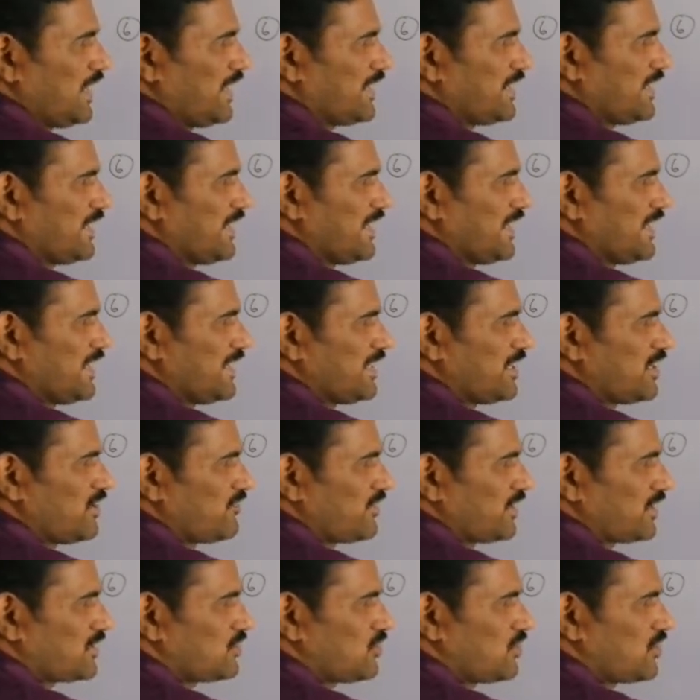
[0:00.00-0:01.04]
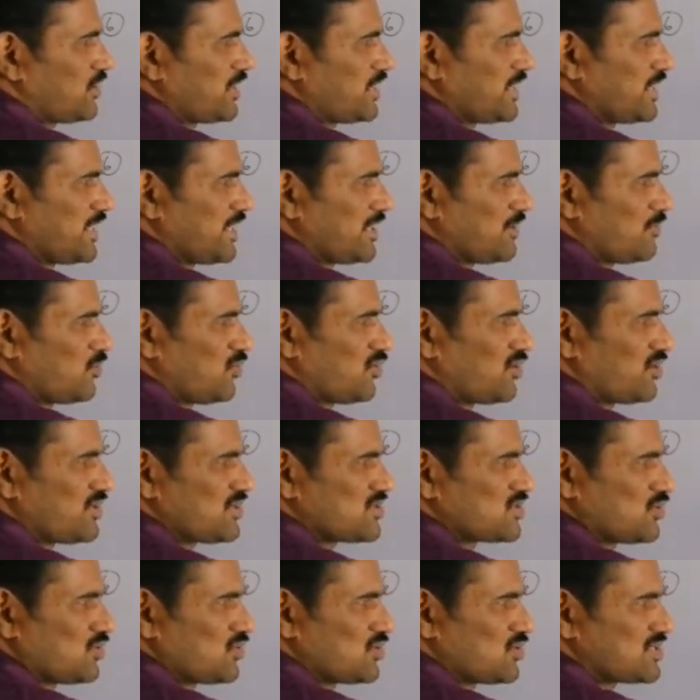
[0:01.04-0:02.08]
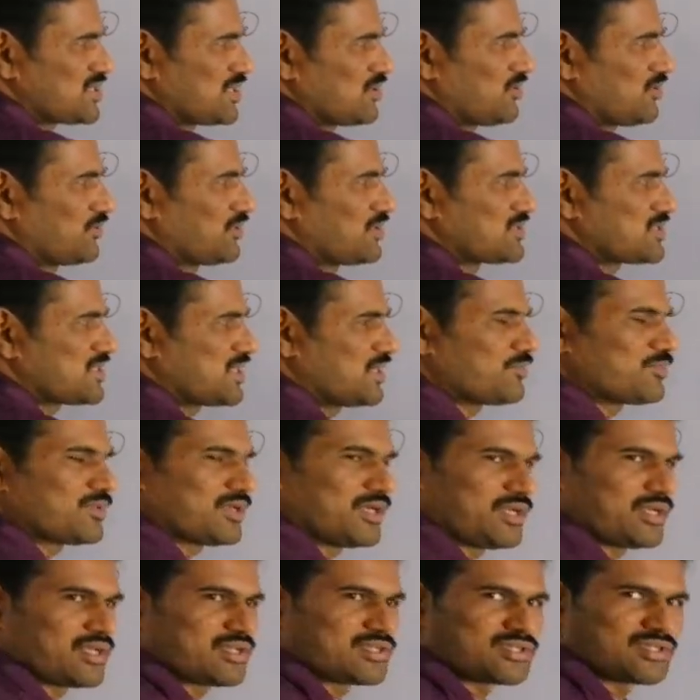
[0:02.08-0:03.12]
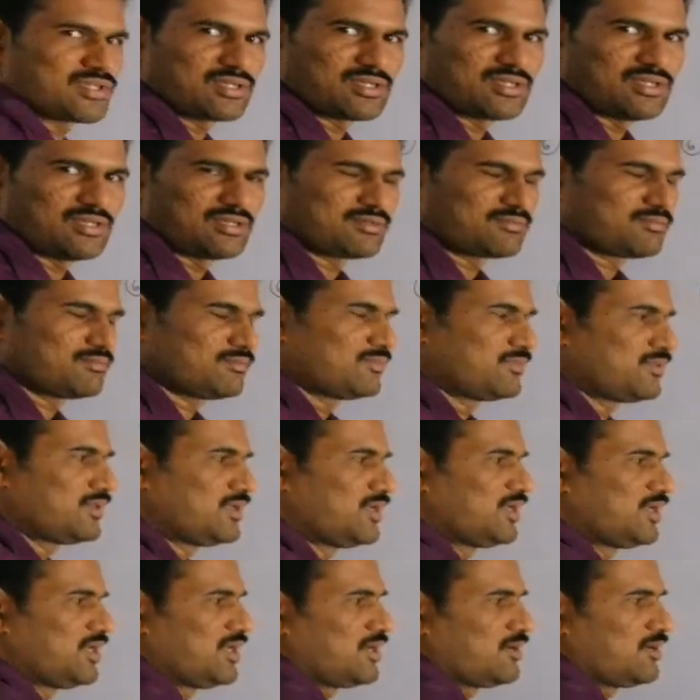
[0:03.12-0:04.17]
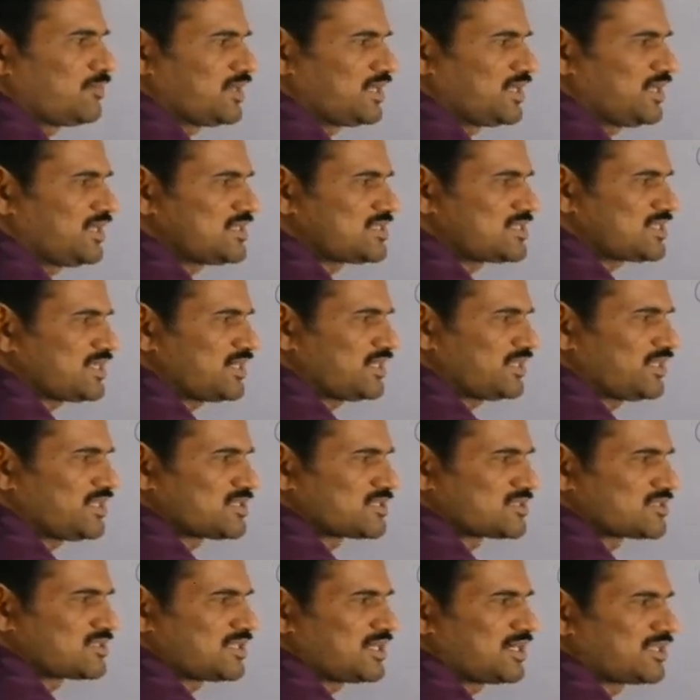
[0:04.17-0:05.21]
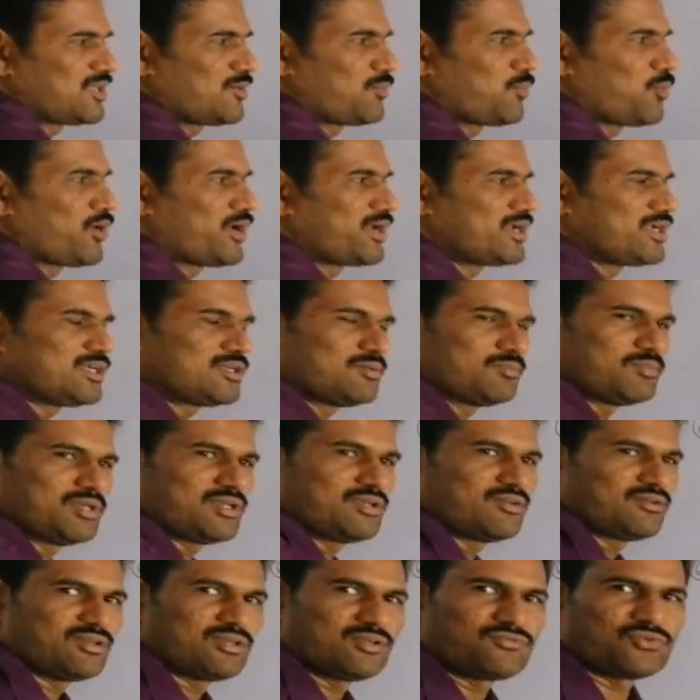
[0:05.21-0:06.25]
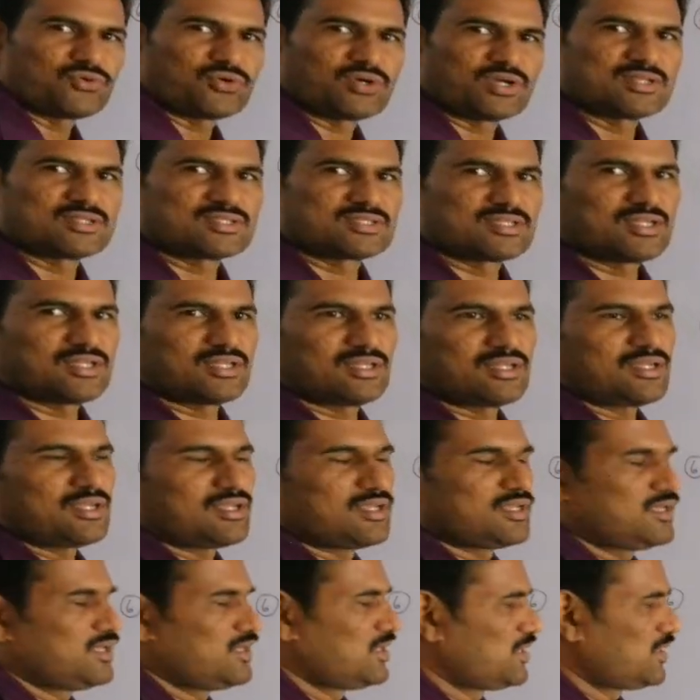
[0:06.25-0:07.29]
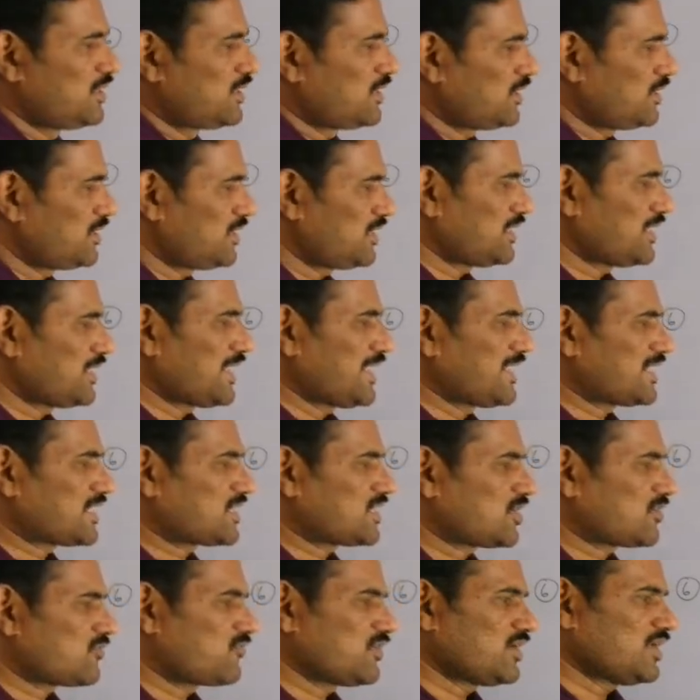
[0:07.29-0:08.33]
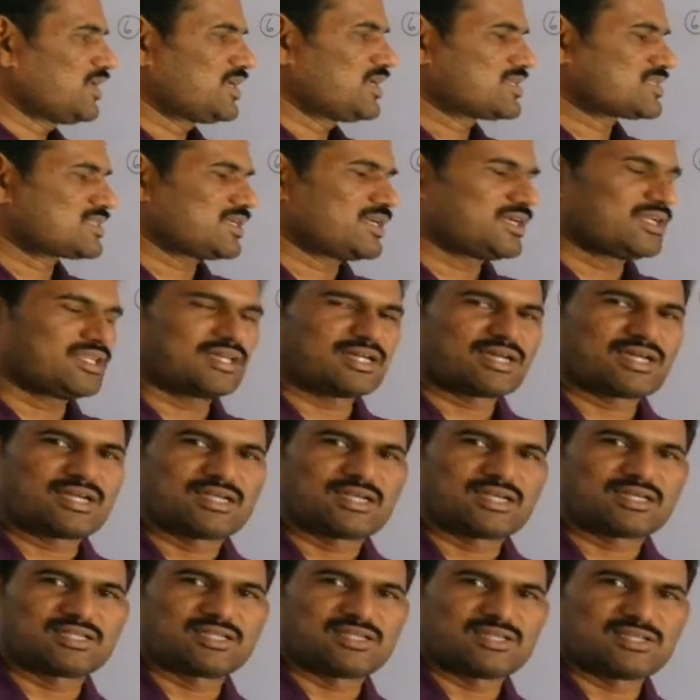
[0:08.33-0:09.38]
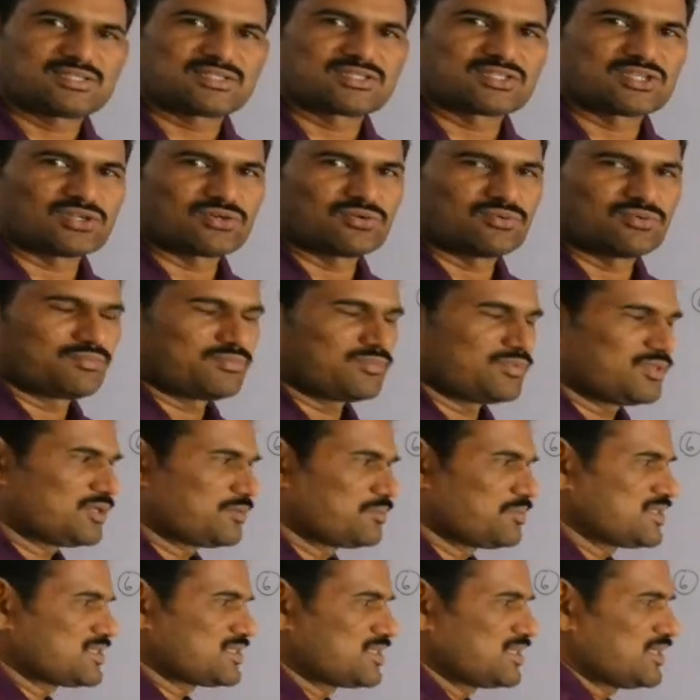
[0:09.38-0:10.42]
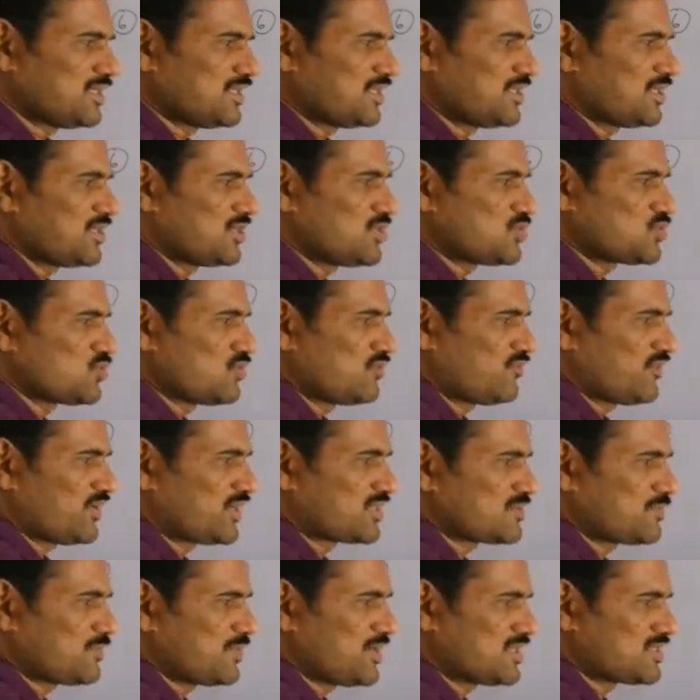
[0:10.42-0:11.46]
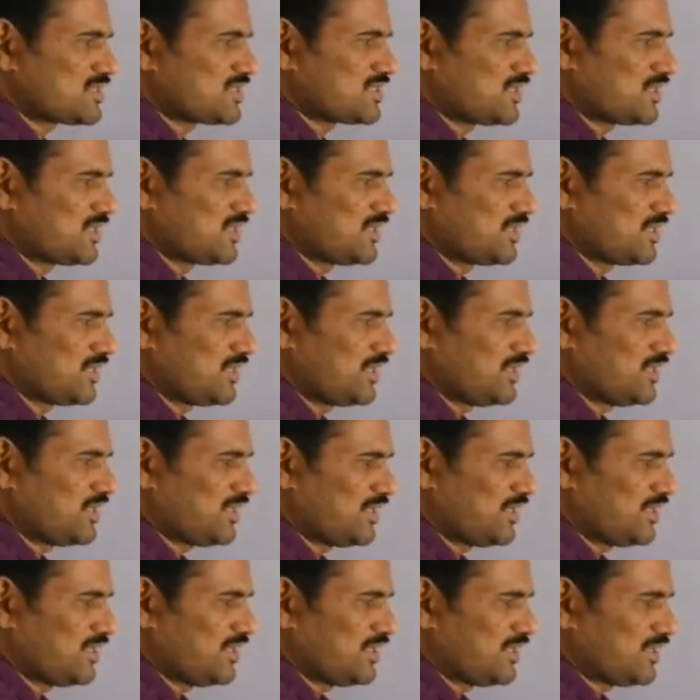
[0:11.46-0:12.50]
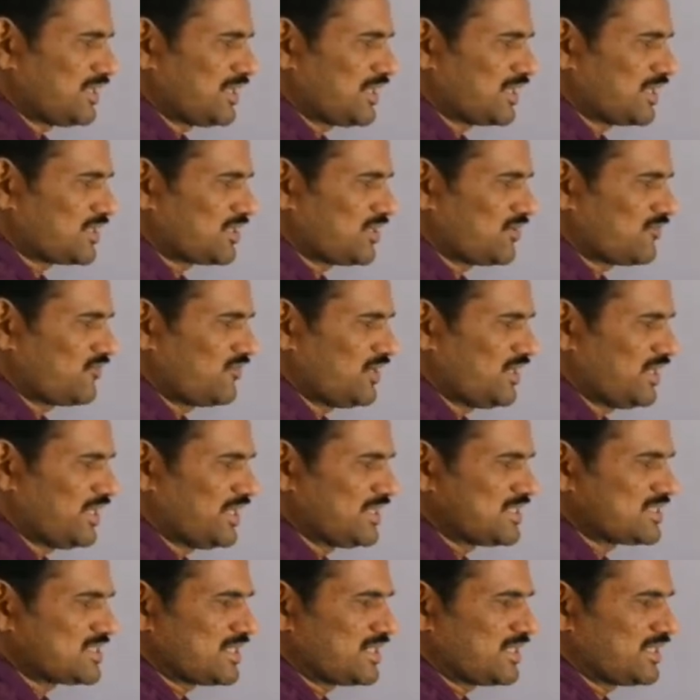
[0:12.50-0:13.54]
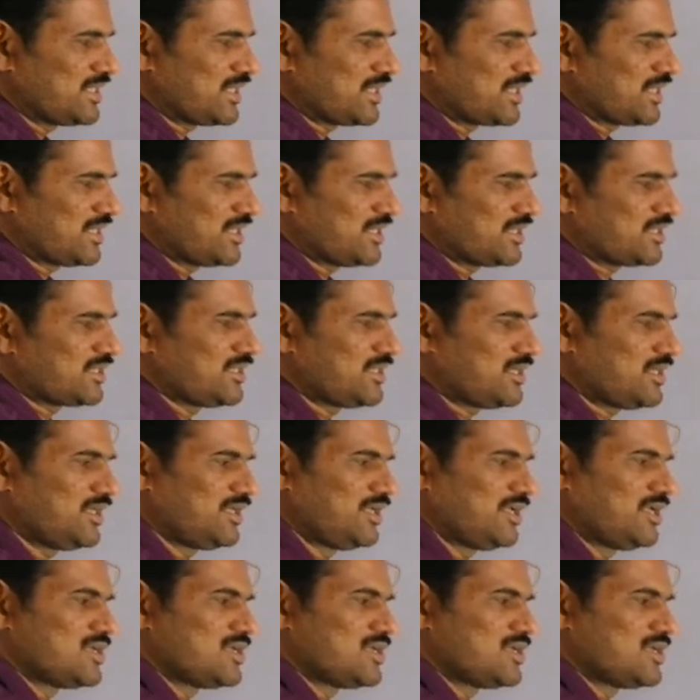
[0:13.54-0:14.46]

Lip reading: And area vector dA bar is also along the same direction here. But inside this, at the point B, if you consider, then electric field inside the conductor is 0. That means here there is no flux passing here. Here electric field inside the conductor,